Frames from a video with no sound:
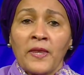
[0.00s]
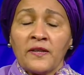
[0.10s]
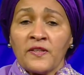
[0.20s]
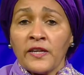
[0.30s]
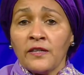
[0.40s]

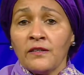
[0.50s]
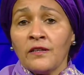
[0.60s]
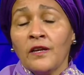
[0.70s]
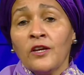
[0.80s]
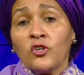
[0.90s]
Second,
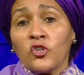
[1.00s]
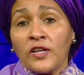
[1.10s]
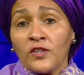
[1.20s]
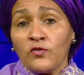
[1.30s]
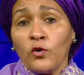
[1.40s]

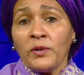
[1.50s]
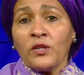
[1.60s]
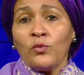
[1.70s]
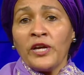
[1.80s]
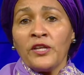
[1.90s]
transforming
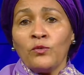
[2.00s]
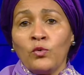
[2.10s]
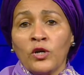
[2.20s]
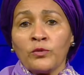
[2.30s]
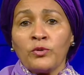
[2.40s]
the way the
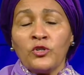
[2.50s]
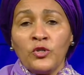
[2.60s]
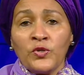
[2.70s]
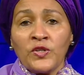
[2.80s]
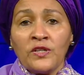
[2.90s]
world
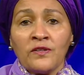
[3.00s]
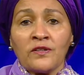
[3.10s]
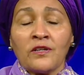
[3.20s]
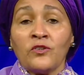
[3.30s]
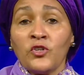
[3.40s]
produces,
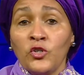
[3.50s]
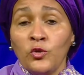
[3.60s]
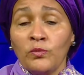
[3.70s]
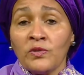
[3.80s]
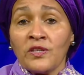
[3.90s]

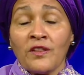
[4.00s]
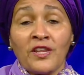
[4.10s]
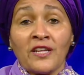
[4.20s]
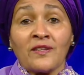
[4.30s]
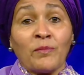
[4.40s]
consumes, and
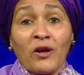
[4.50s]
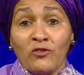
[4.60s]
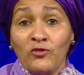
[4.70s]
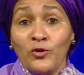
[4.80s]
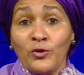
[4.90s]
thinks about
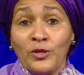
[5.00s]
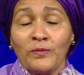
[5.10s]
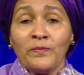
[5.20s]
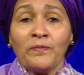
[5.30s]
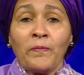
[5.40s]
food.
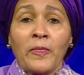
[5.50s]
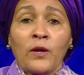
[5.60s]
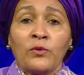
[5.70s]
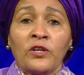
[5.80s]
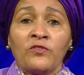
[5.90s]

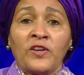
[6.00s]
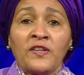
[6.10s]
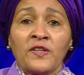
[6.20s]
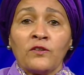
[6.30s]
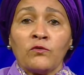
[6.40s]
We are
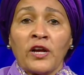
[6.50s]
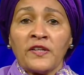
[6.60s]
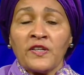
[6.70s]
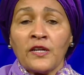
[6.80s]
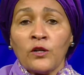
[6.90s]
facing
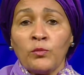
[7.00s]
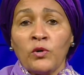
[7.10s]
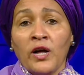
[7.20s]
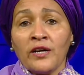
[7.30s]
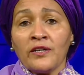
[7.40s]
rising global
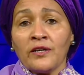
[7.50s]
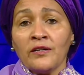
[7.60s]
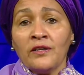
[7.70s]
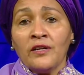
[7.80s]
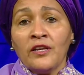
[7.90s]
hunger,
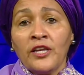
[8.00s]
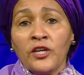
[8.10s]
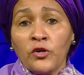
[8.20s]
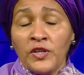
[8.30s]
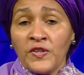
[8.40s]

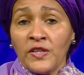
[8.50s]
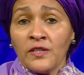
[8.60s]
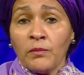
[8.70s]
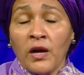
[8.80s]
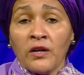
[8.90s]
increasing
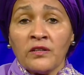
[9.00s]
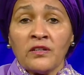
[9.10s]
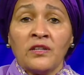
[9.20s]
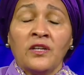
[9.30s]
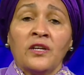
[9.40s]
demand,
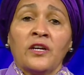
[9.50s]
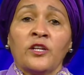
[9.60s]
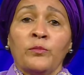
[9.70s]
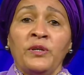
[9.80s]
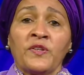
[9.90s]
an
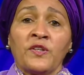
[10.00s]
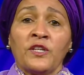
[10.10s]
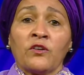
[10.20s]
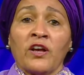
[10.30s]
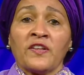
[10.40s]
obesity
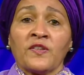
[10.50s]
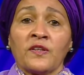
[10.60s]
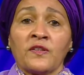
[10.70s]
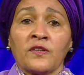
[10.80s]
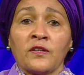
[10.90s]

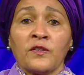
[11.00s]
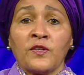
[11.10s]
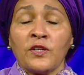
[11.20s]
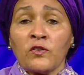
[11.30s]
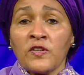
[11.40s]
crisis, and a
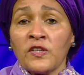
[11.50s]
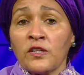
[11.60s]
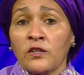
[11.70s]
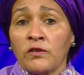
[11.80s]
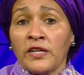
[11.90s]
seriously
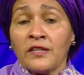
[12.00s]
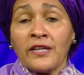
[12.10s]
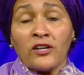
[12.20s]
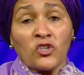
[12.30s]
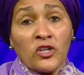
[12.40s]
degraded
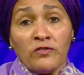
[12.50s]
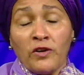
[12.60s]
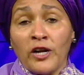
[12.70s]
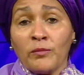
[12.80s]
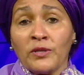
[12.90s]
natural
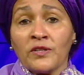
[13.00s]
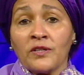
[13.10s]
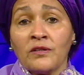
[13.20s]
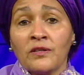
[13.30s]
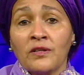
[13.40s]
environment.
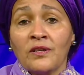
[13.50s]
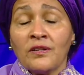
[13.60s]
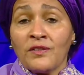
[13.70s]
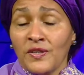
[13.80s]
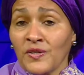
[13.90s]

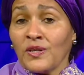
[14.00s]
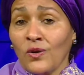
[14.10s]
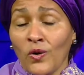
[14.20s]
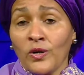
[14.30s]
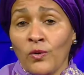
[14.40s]
This
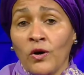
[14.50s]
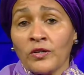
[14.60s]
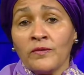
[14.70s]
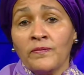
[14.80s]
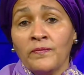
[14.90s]
cannot go on.